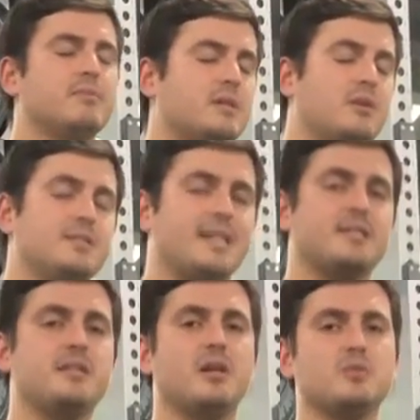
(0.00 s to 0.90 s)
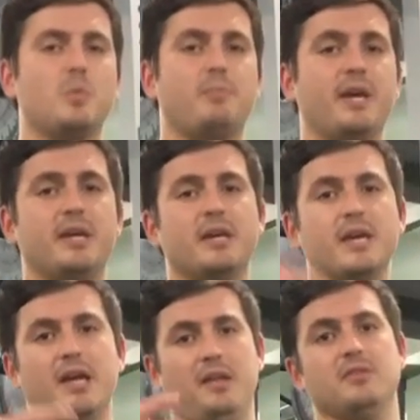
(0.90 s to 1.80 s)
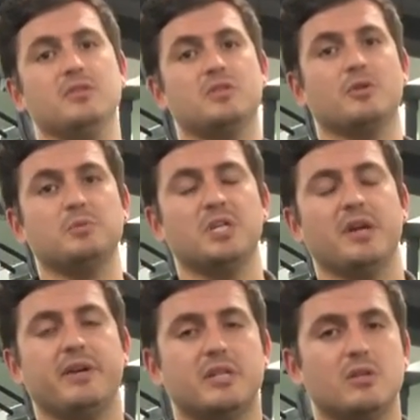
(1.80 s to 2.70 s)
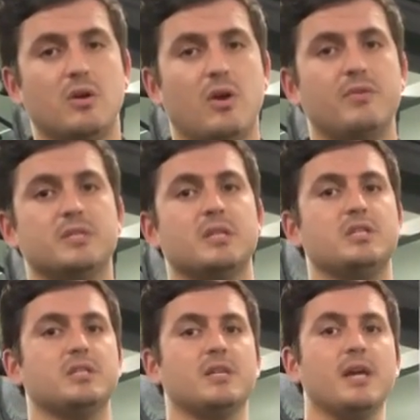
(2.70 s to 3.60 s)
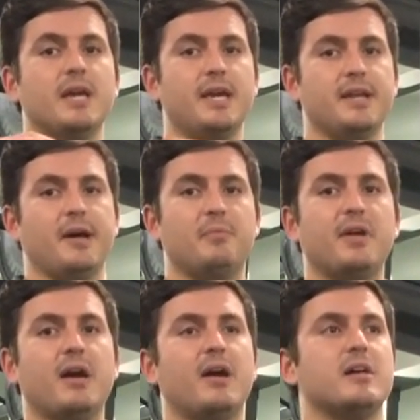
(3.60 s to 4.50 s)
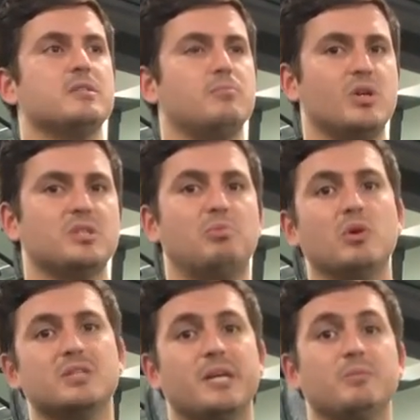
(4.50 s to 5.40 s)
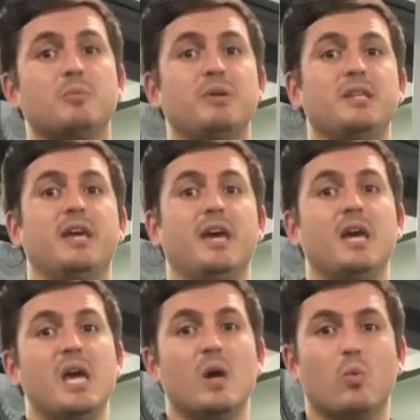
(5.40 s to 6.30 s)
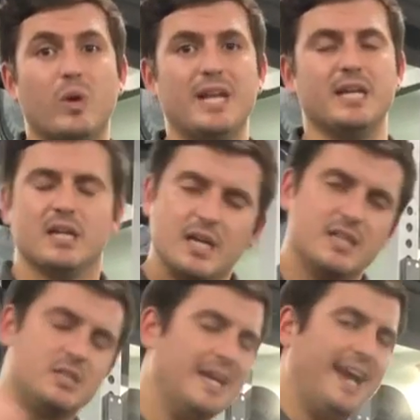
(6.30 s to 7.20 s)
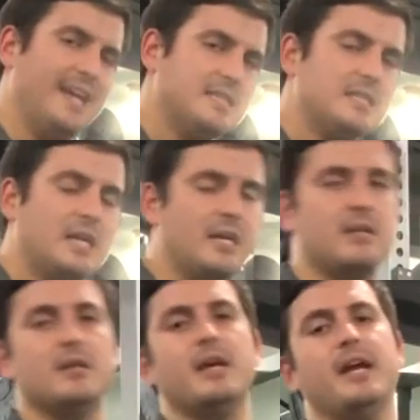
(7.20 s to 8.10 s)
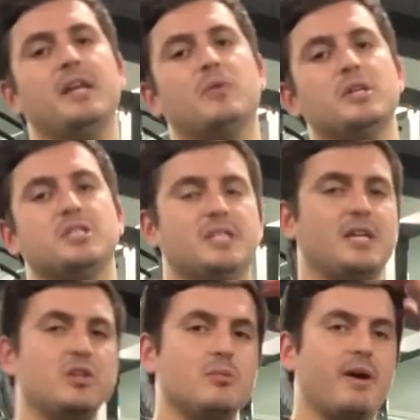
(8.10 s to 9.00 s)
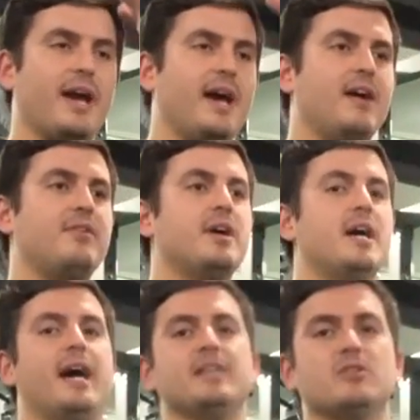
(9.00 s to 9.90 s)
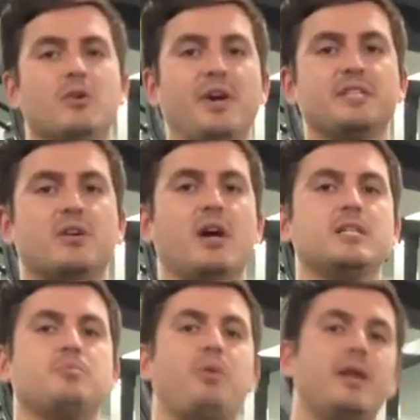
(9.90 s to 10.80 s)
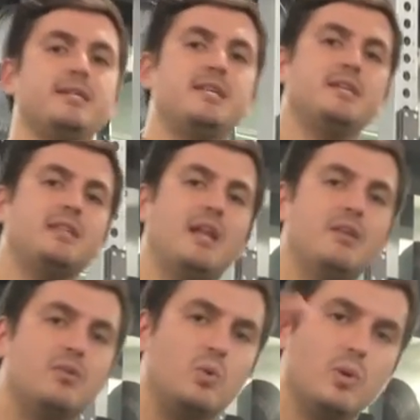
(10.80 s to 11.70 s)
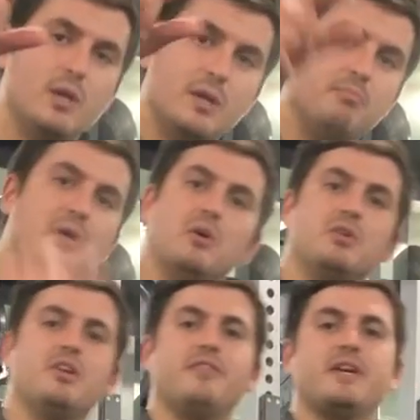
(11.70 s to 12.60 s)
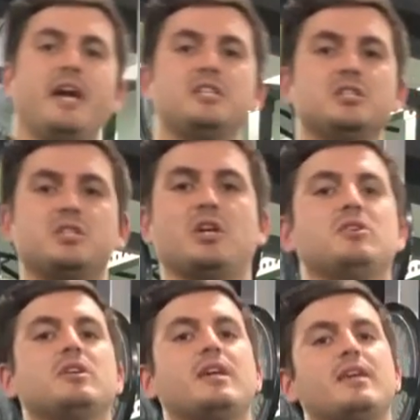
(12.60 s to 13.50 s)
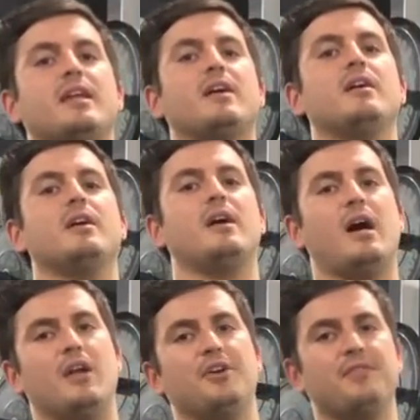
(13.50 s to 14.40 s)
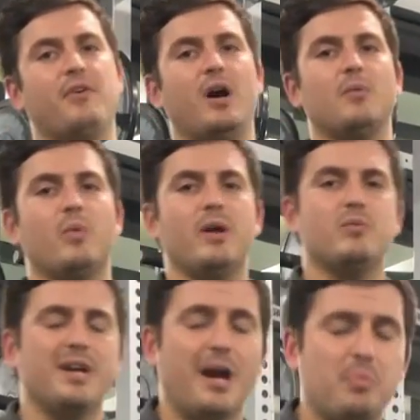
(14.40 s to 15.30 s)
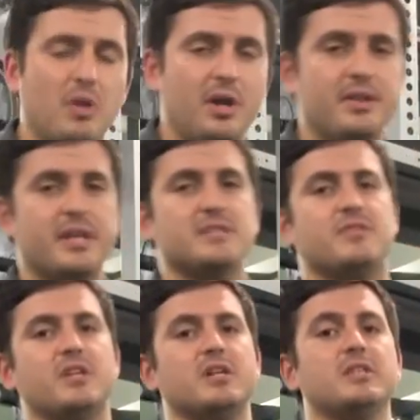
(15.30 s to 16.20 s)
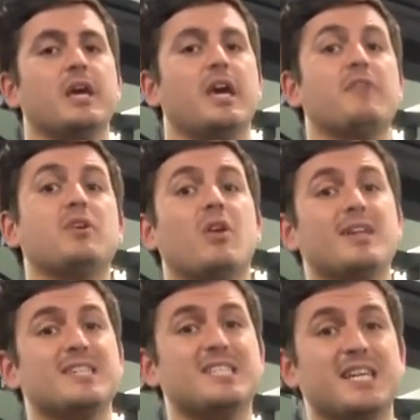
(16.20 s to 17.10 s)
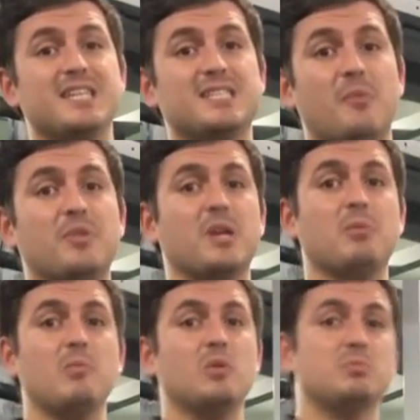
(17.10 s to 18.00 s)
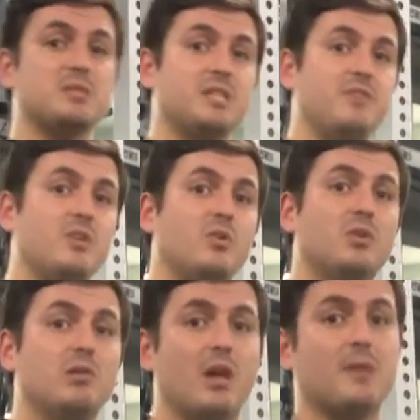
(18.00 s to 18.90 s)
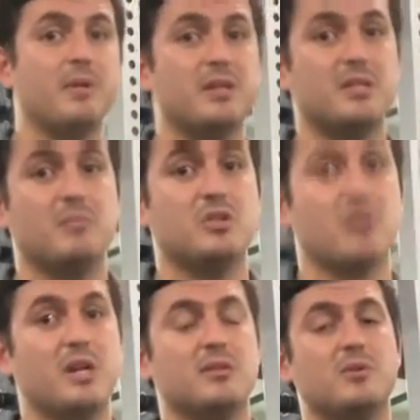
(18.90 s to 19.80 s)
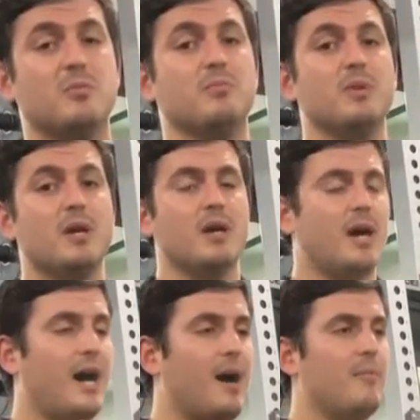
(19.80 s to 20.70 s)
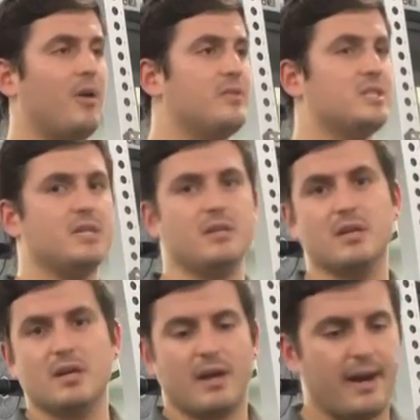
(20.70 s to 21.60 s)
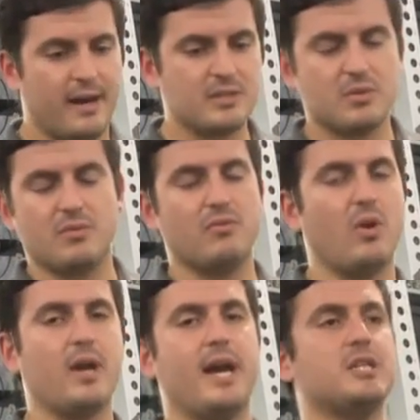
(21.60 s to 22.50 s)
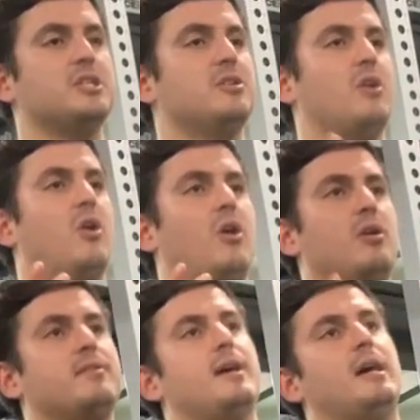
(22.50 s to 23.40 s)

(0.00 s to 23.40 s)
contact details will be in the description area, so obviously just hit up that. My support team will be there willing to answer any questions that you may have. As always, guys, please hit that little bell notification so you can get notified when we upload these videos. If you'd like to see something a bit more specific, or you'd like me to demonstrate and do obviously sort of vlog action on